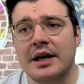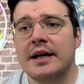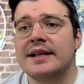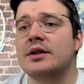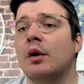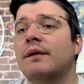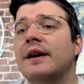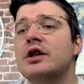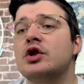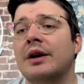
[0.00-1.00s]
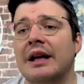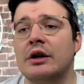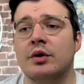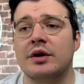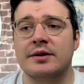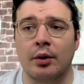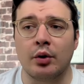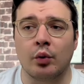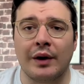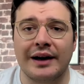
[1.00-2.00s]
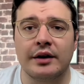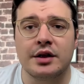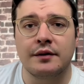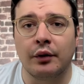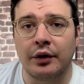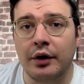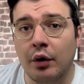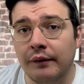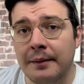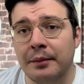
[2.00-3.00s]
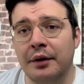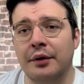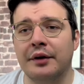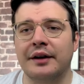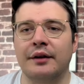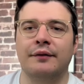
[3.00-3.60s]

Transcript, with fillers: SoFi short interest broke records for their November 30th